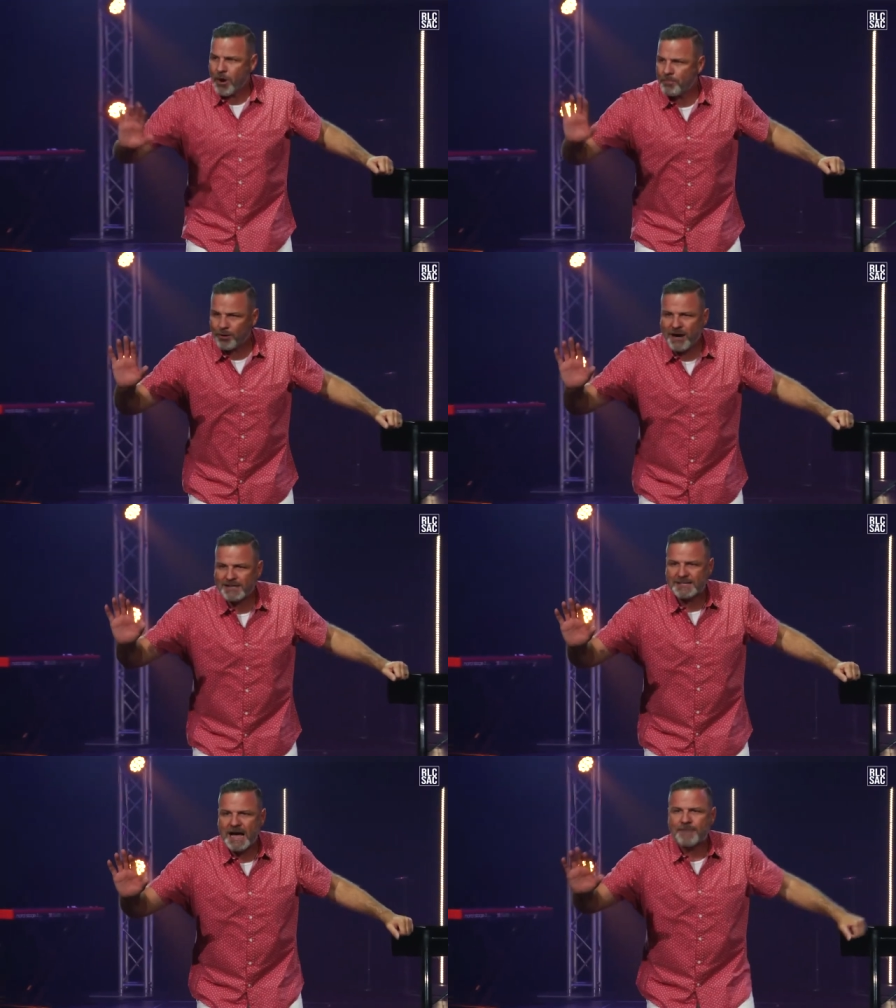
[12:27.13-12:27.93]
Oh,
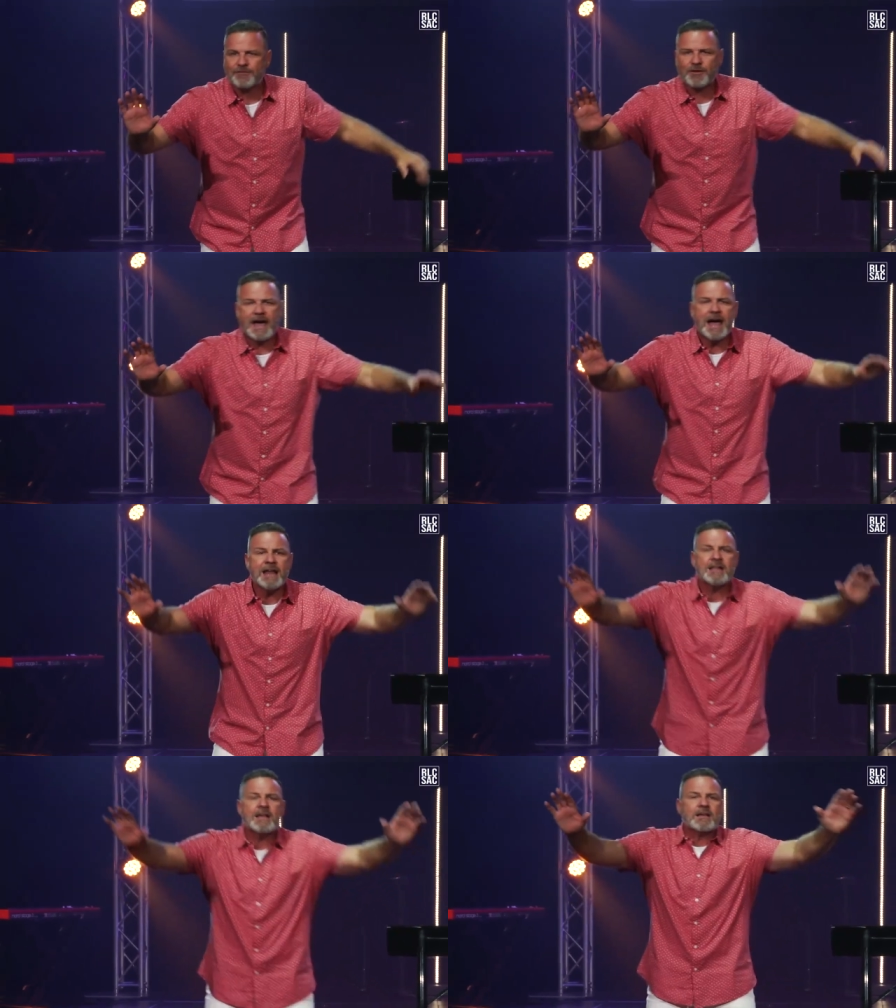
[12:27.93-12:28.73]
praise God for
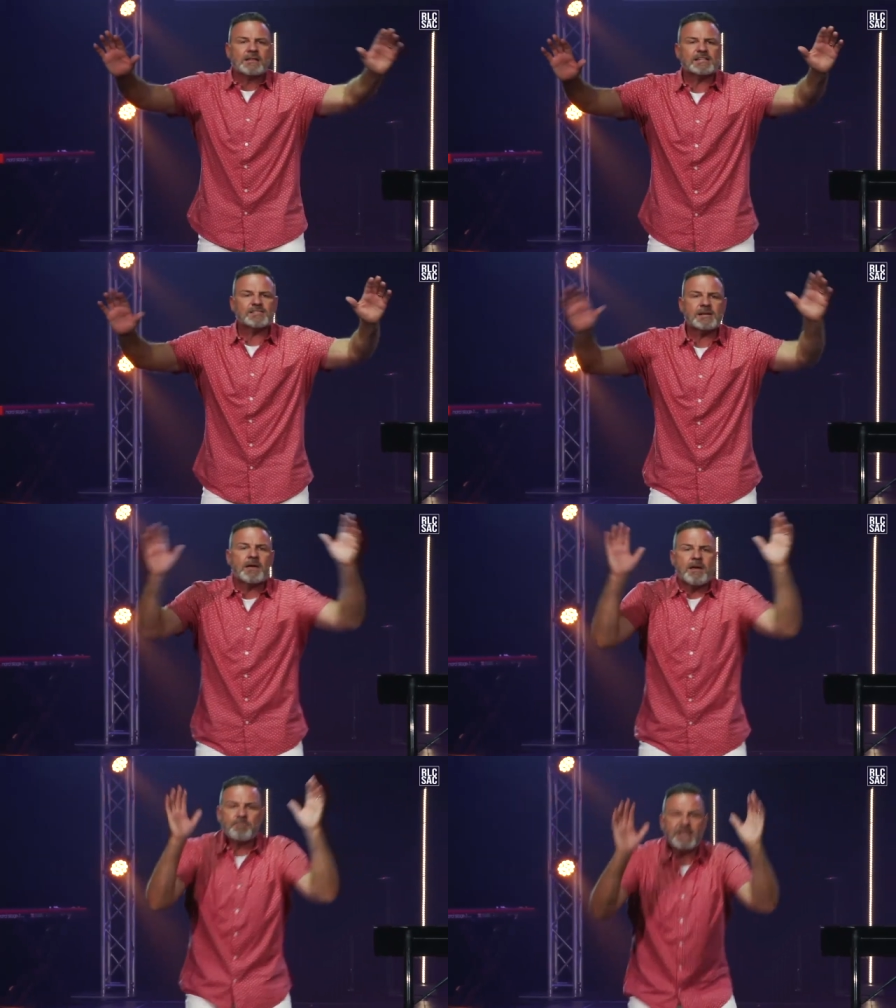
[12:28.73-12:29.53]
that.
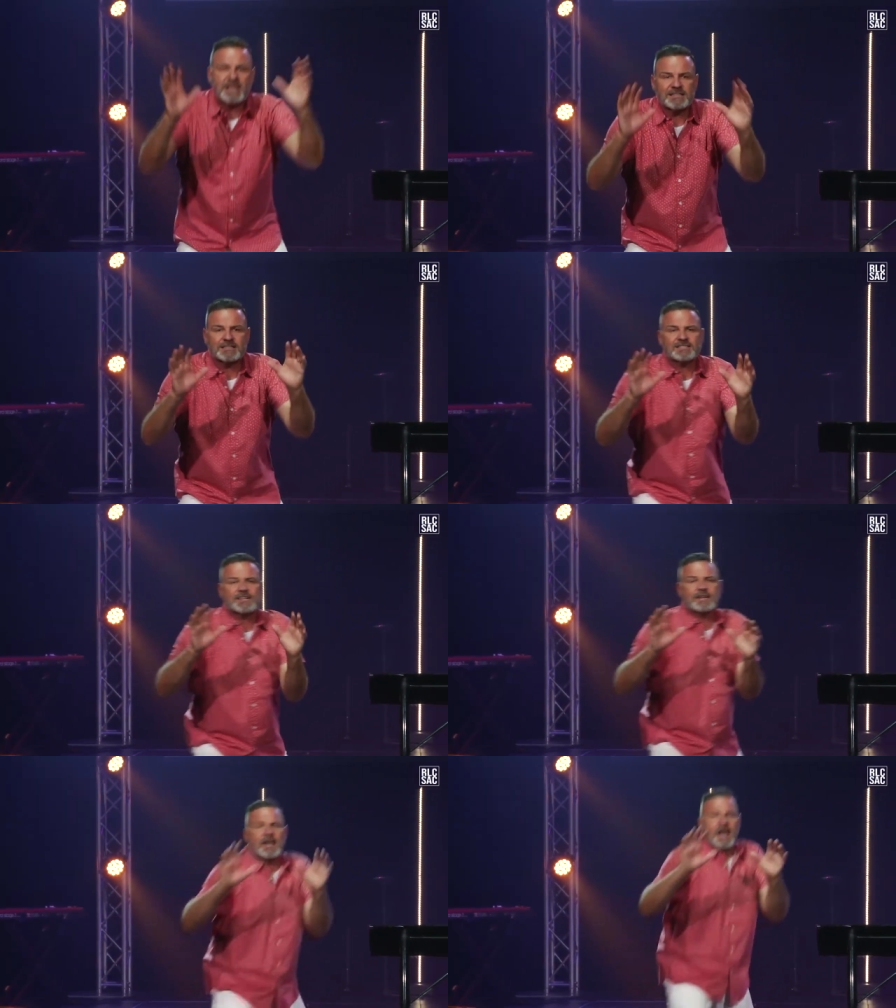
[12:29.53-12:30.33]
Listen, because,
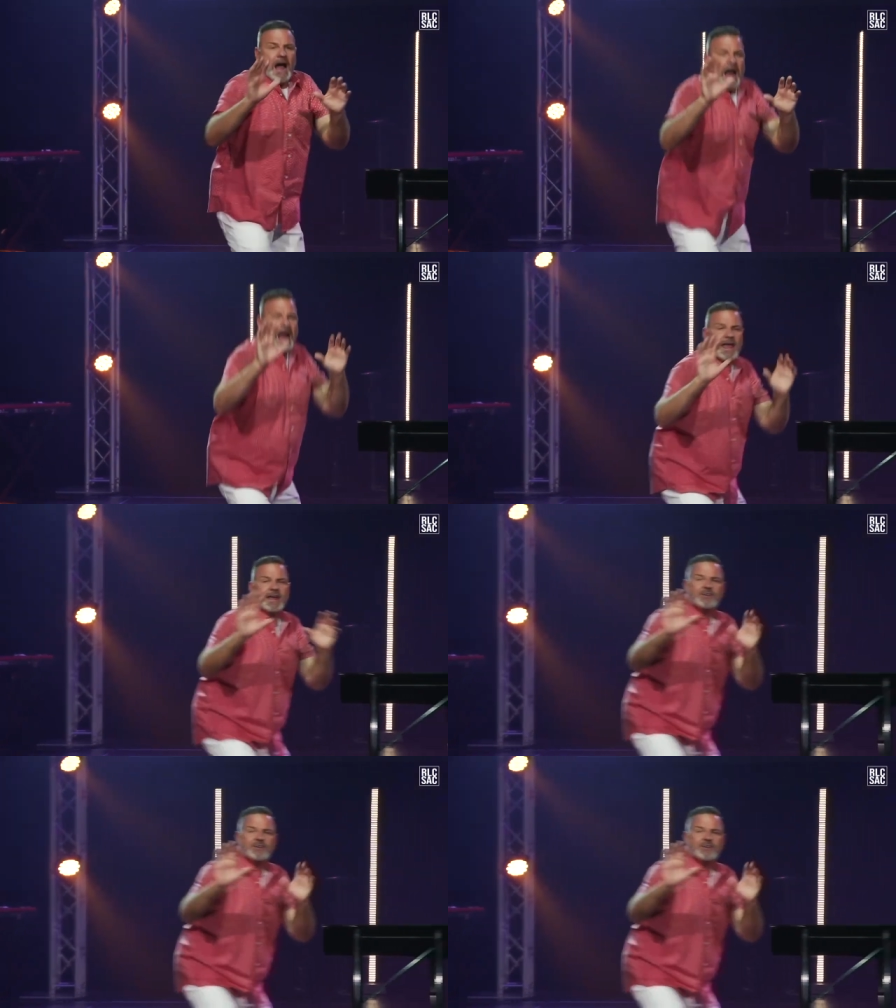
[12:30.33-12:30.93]
listen, I